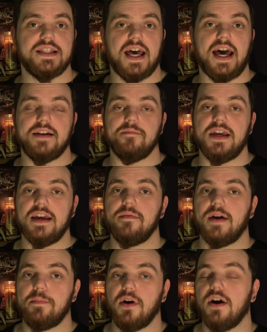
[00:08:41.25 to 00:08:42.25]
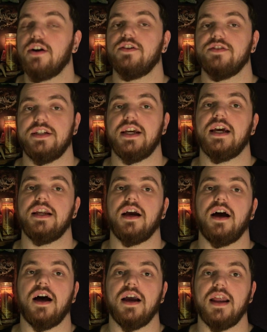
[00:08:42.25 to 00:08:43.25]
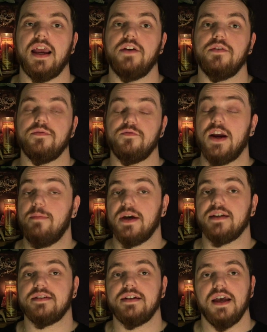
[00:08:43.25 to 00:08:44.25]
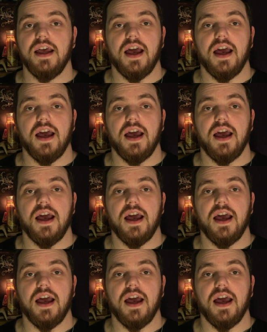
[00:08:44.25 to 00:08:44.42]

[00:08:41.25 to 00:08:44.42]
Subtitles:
that me and my partners did on a rapist.